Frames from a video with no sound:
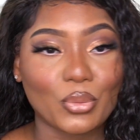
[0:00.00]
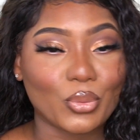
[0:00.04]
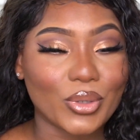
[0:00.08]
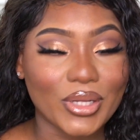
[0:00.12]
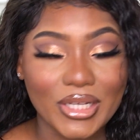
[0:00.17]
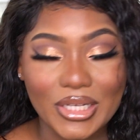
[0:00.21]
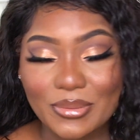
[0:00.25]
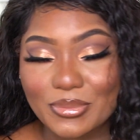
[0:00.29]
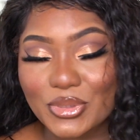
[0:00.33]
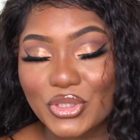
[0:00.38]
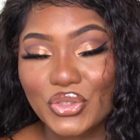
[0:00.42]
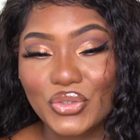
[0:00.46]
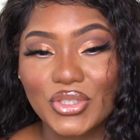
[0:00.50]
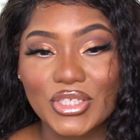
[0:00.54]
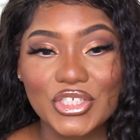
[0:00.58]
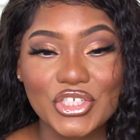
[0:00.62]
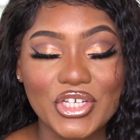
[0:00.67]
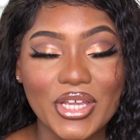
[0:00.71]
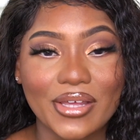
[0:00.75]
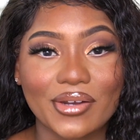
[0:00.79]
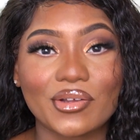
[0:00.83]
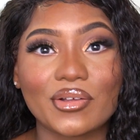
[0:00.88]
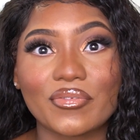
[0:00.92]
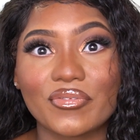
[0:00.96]
Welcome to the
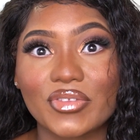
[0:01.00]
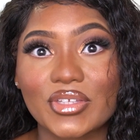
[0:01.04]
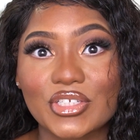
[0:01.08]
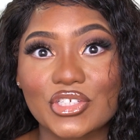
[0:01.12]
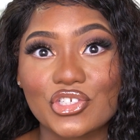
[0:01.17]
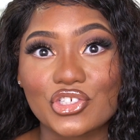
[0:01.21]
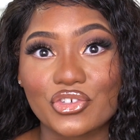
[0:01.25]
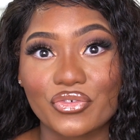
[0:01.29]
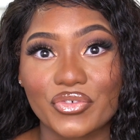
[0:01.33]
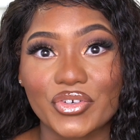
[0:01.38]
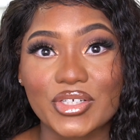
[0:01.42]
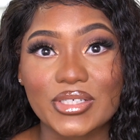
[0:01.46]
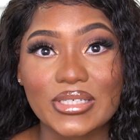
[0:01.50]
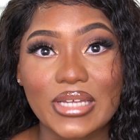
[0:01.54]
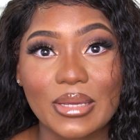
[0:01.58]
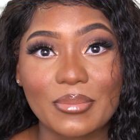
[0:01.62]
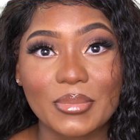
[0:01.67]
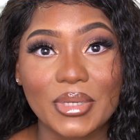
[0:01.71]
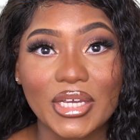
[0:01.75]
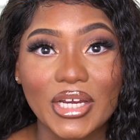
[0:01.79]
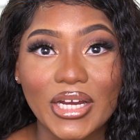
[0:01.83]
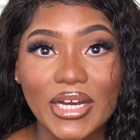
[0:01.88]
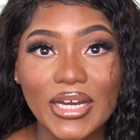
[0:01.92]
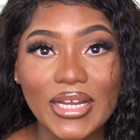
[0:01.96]
channel if this is your first
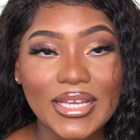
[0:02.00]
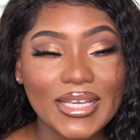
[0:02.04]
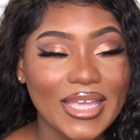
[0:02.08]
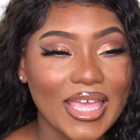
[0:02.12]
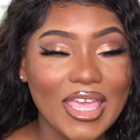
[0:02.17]
time here.